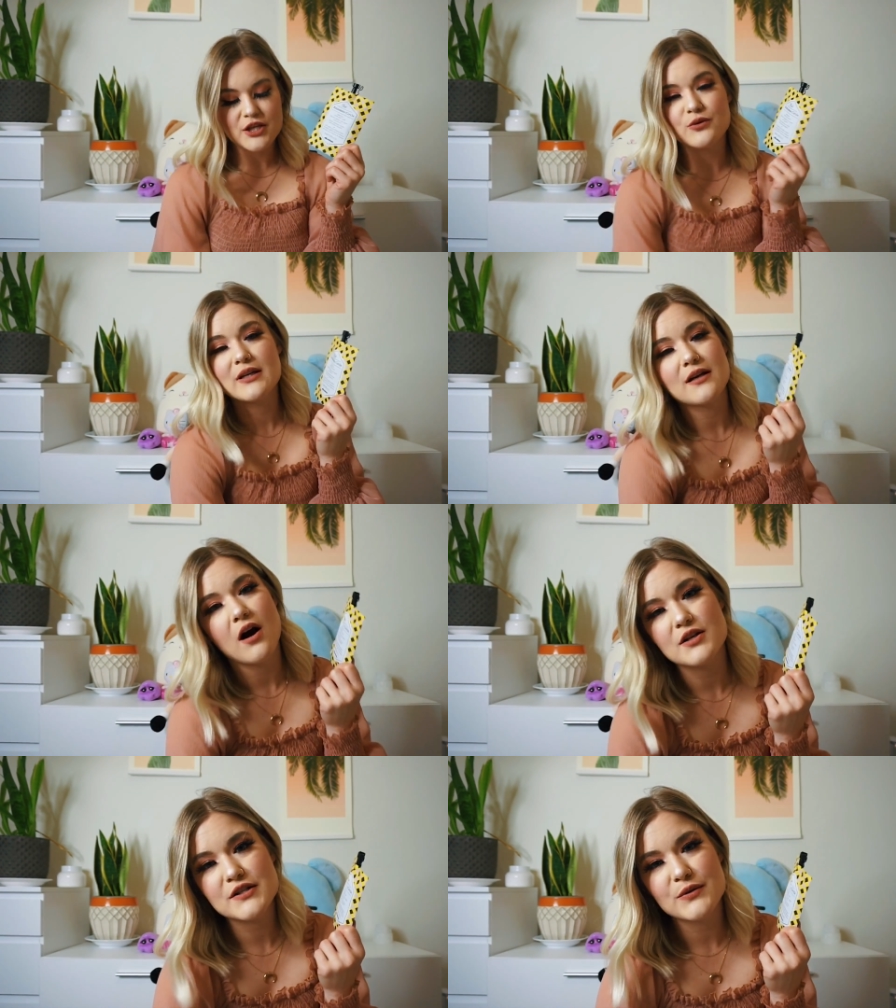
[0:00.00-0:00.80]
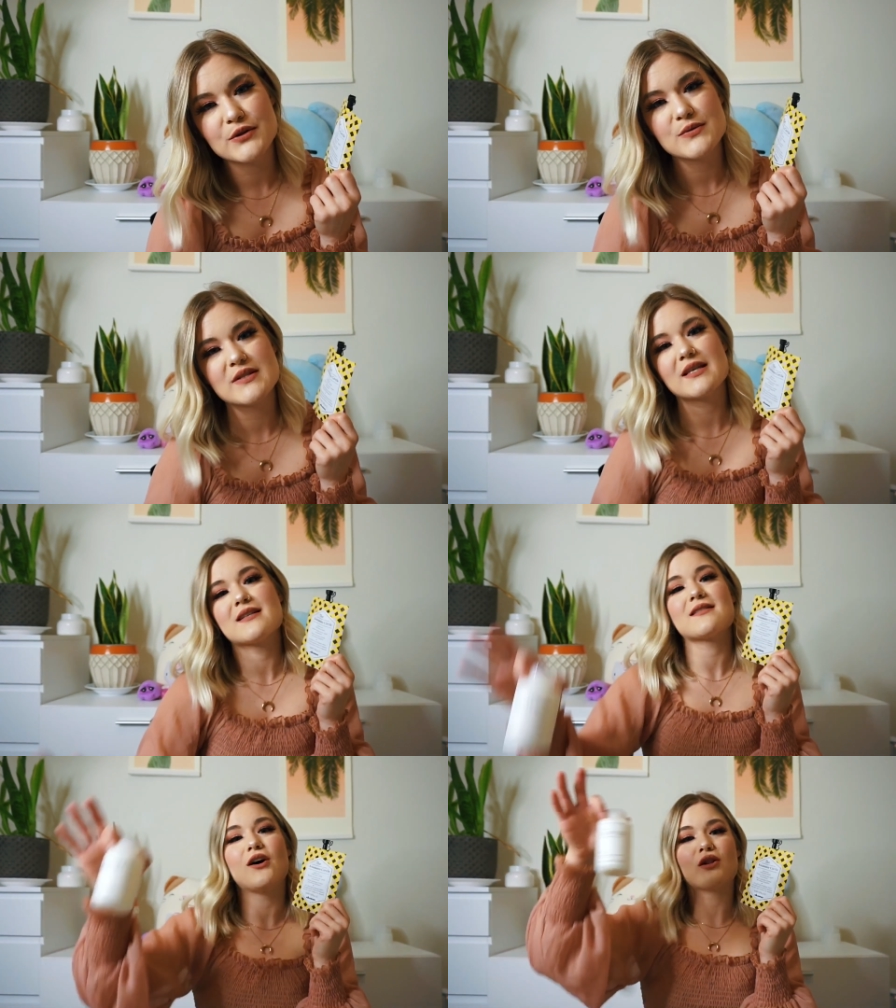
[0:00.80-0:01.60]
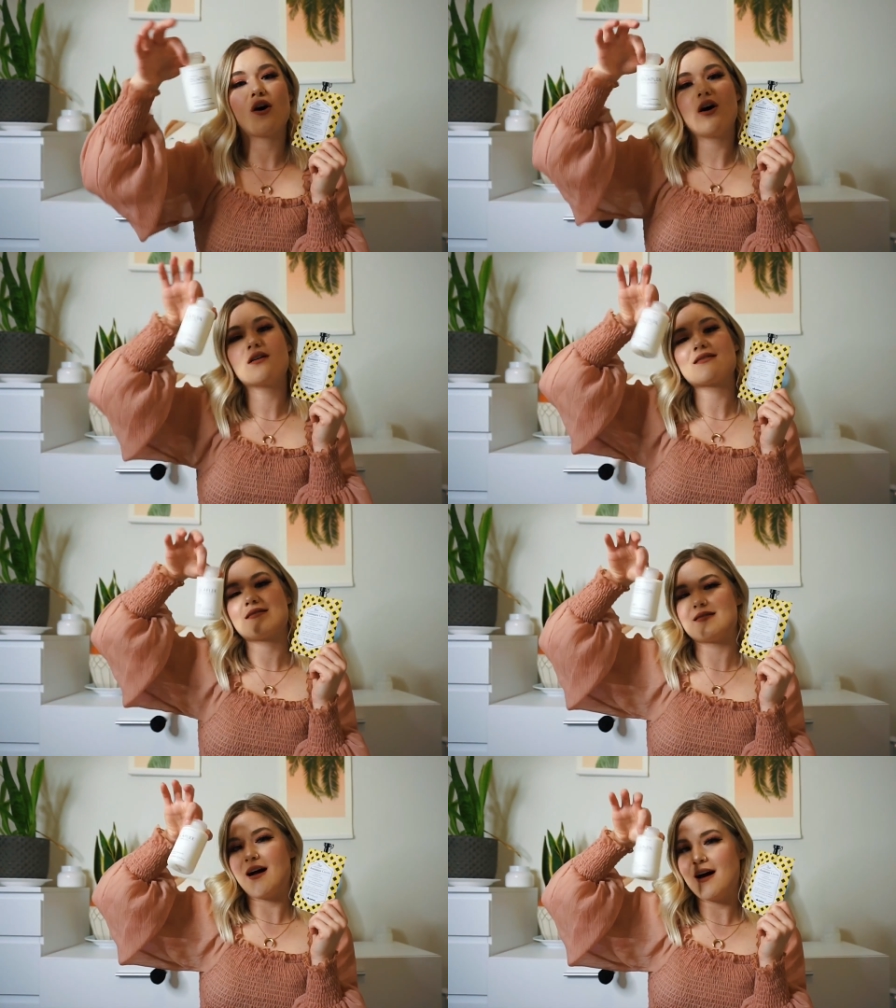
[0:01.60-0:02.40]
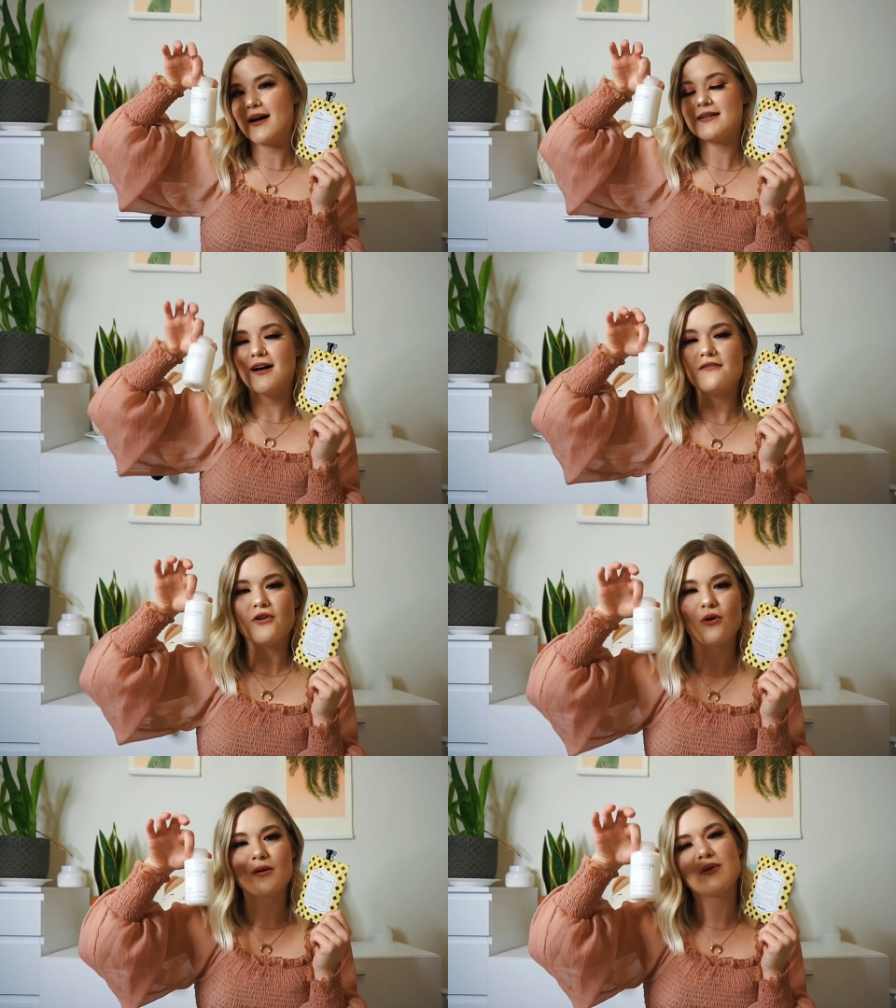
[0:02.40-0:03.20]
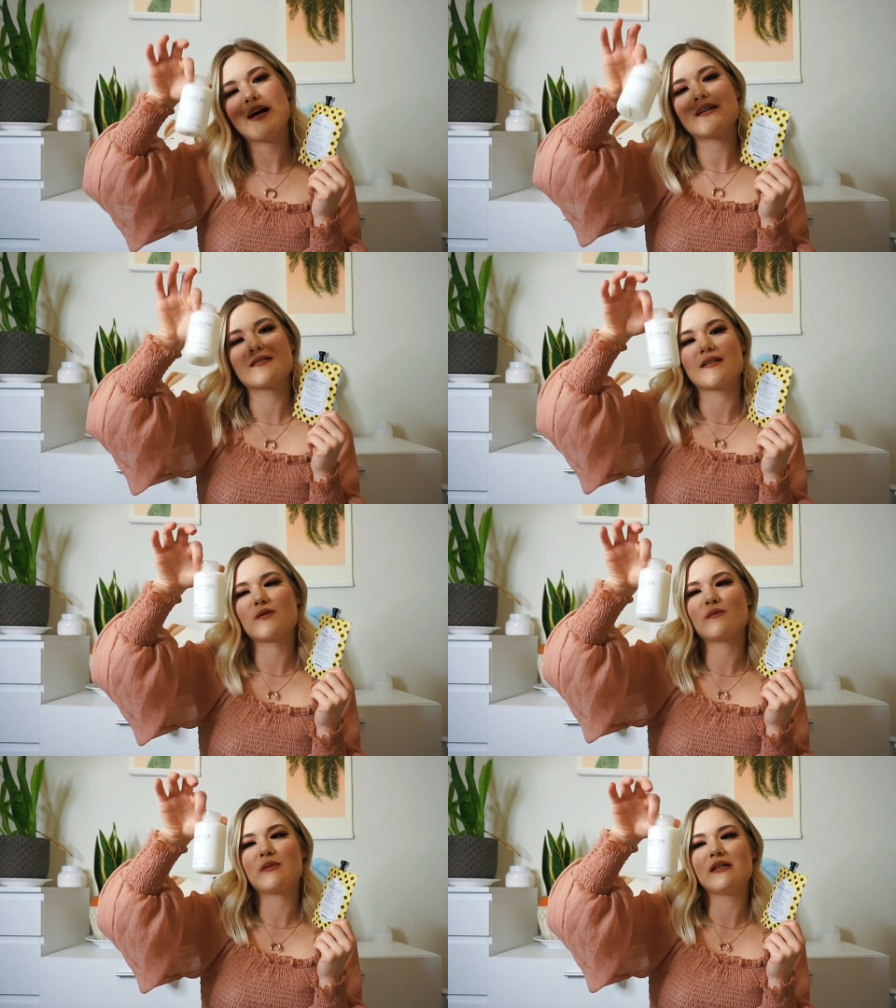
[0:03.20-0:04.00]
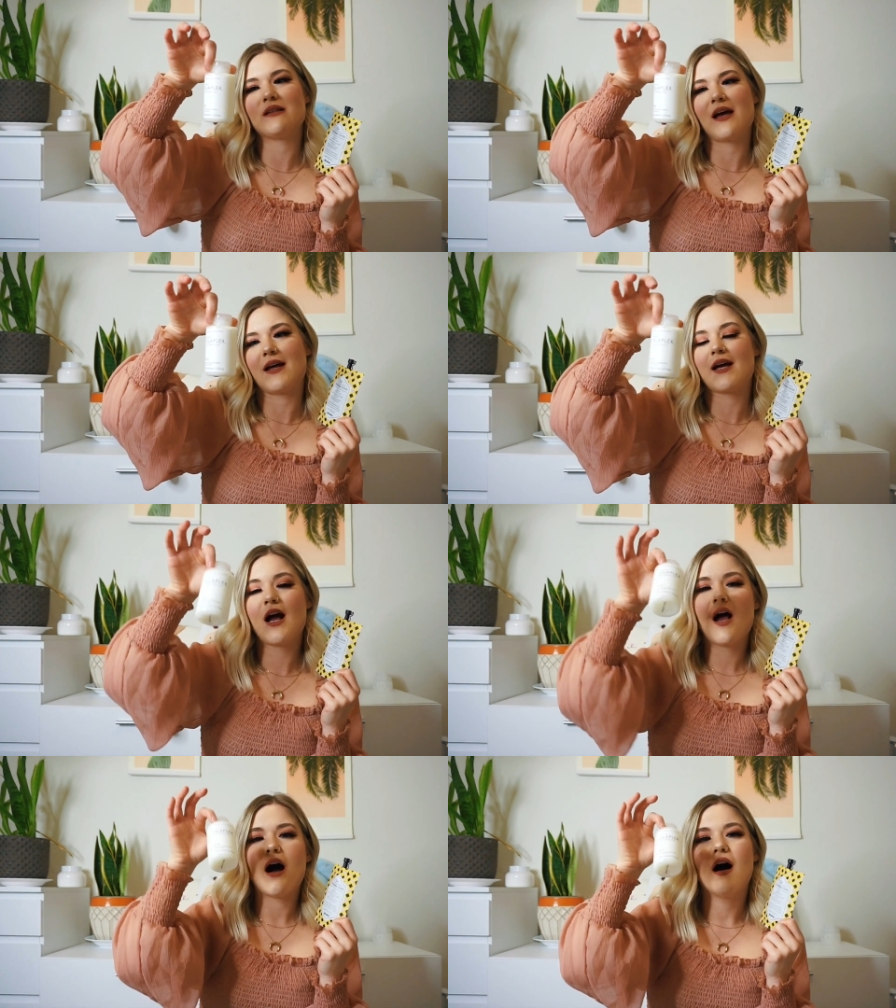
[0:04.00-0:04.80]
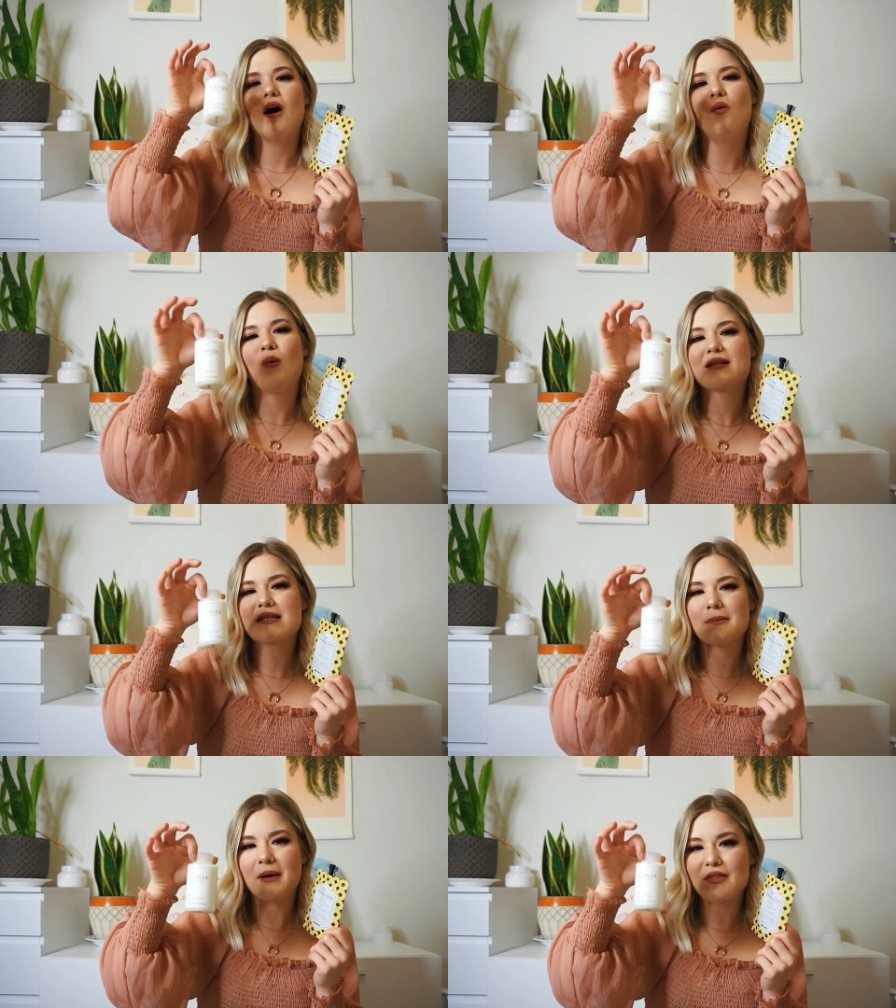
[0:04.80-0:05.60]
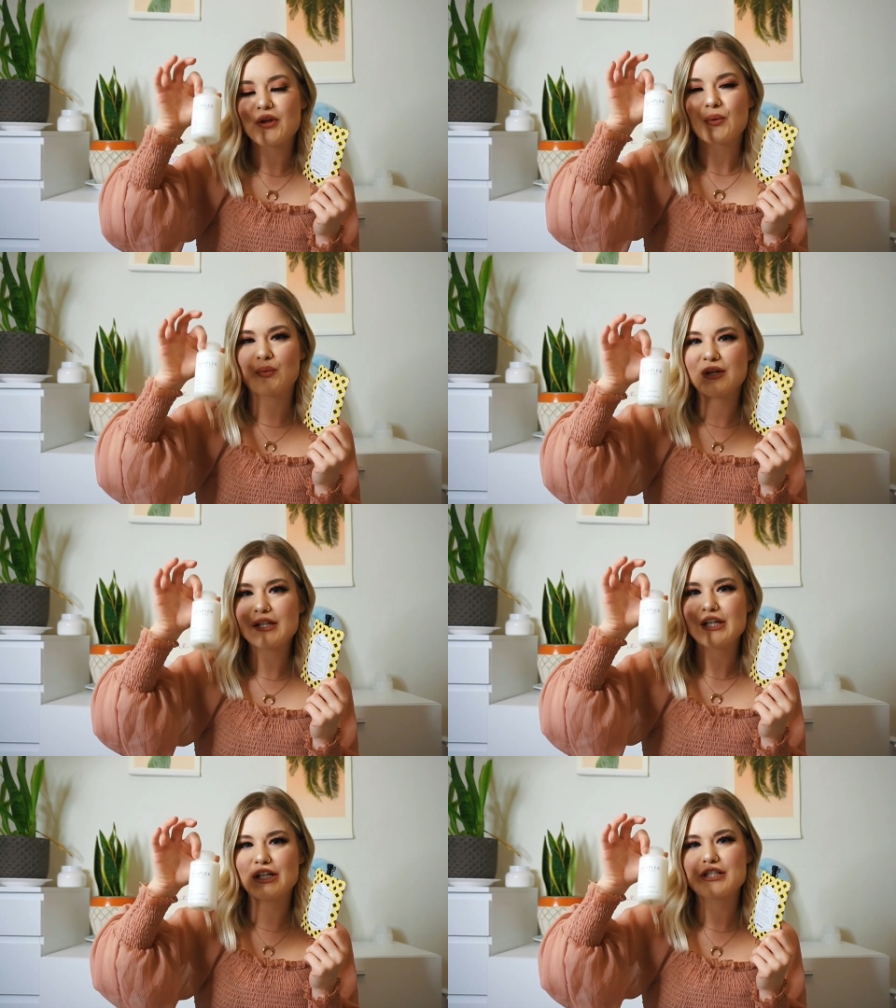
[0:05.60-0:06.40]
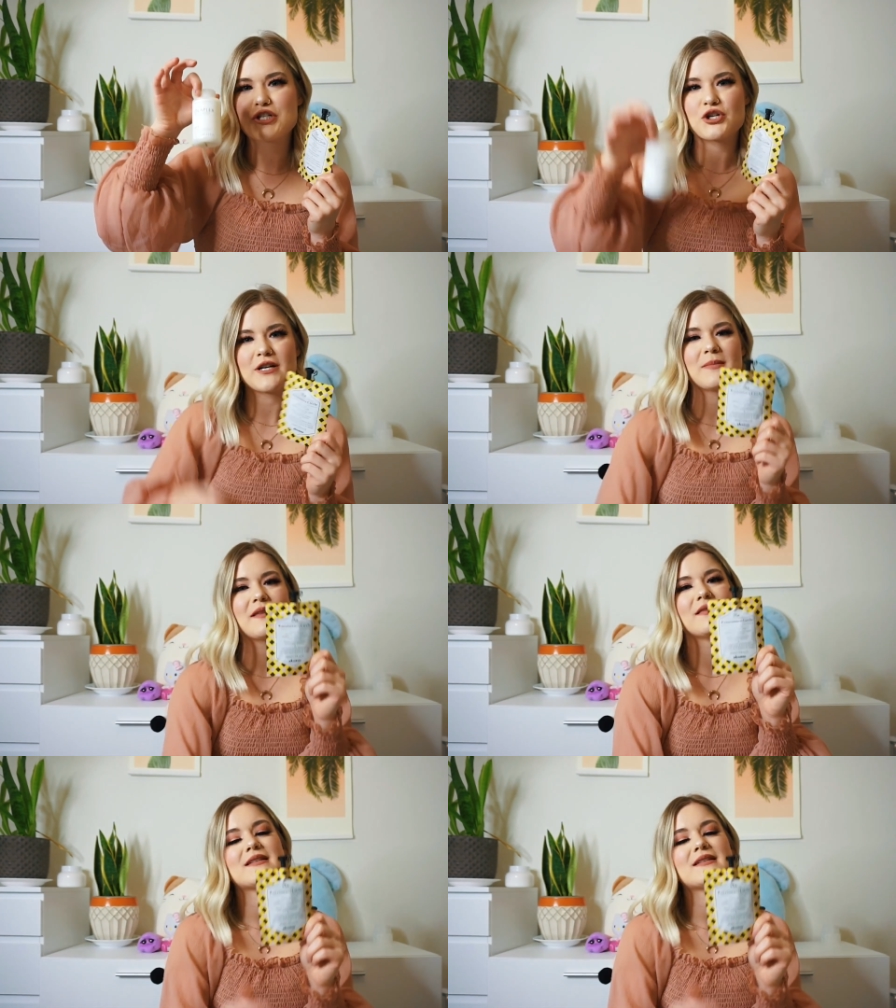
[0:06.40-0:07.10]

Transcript: You can also use this alongside of the Olaplex. This would be like a once a month really good treatment.